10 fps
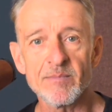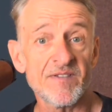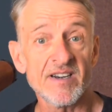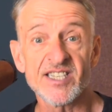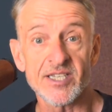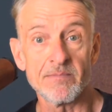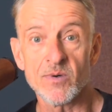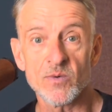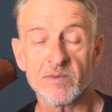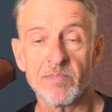but very
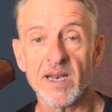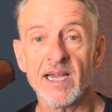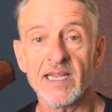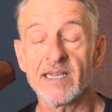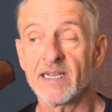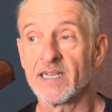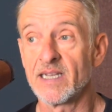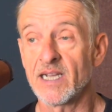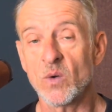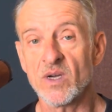simple to play
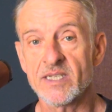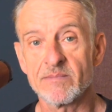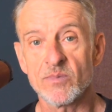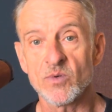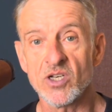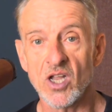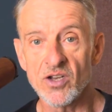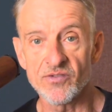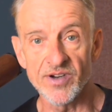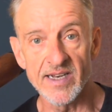and quite simple to
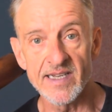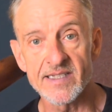learn really.